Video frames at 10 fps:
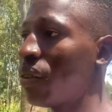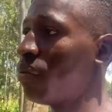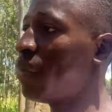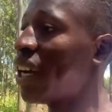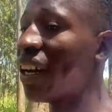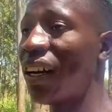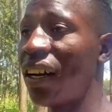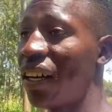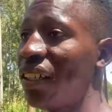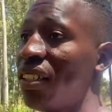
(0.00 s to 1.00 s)
But
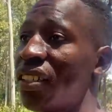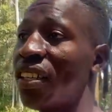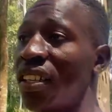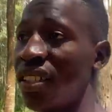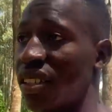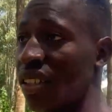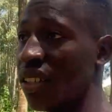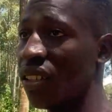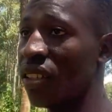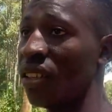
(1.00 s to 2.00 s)
I didn't
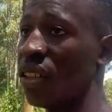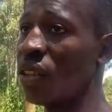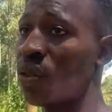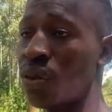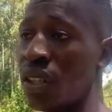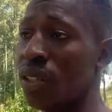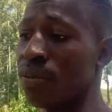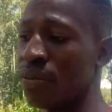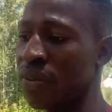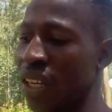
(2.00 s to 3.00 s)
listen to
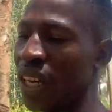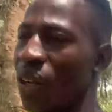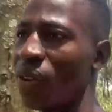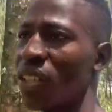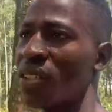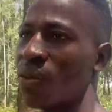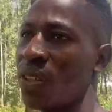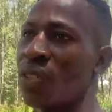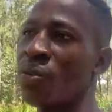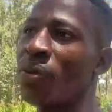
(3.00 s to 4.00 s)
him. I went
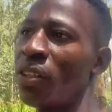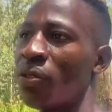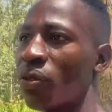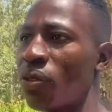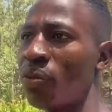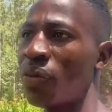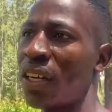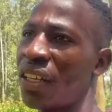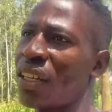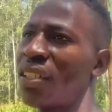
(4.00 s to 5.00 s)
straight to my room
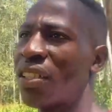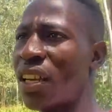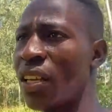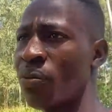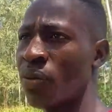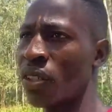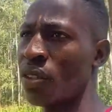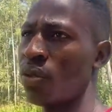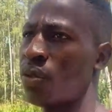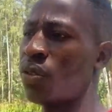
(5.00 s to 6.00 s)
and I slept,
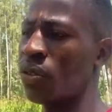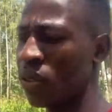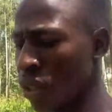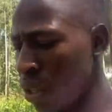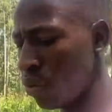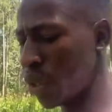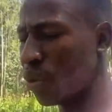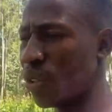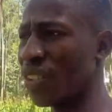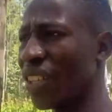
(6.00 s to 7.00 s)
you know,
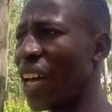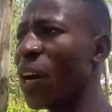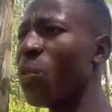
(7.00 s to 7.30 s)
because I